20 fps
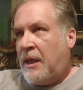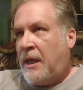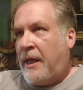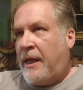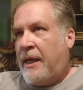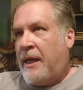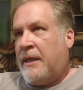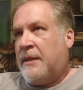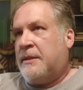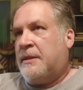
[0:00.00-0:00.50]

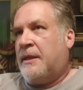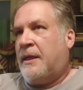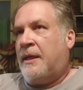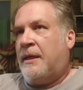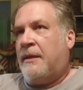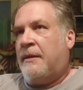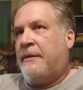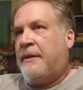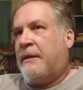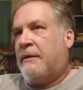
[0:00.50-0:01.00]
And
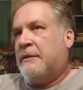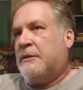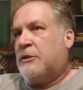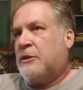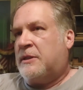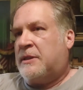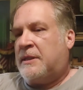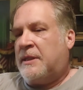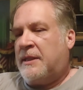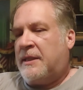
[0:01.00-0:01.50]
they're
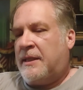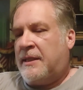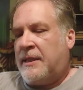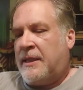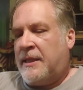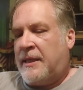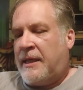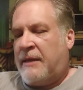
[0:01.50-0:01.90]
interested in it.